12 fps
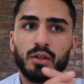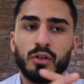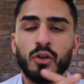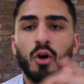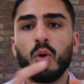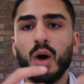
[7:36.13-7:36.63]

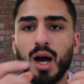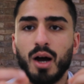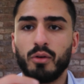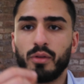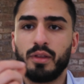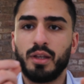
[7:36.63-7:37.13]
know
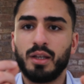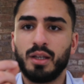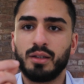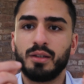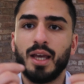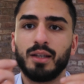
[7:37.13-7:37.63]
how
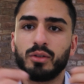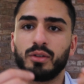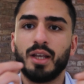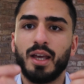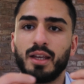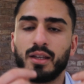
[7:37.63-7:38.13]
the
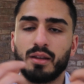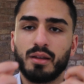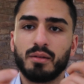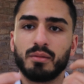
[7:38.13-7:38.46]
day-to-day